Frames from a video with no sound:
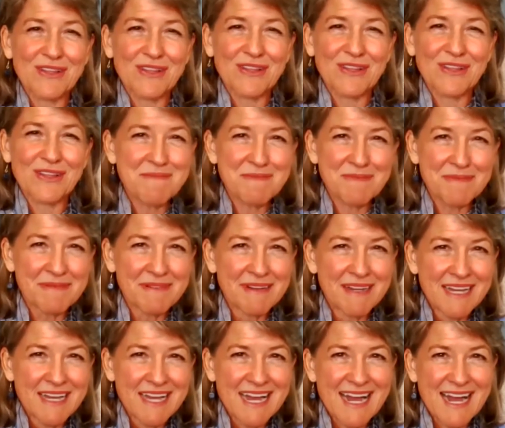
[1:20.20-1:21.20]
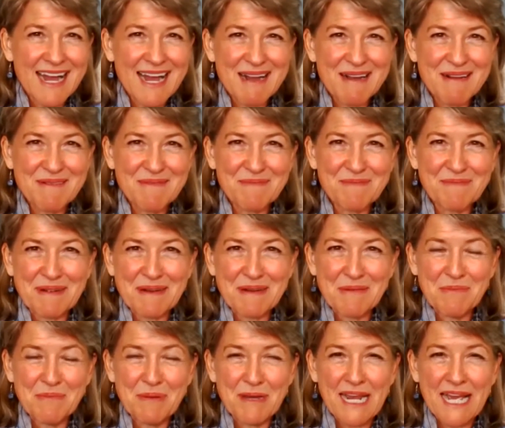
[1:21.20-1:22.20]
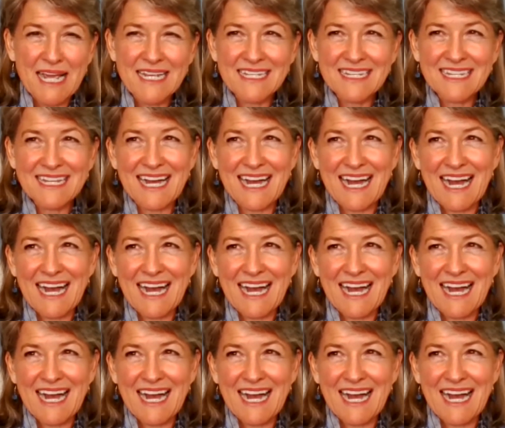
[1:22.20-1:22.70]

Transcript: of them. But I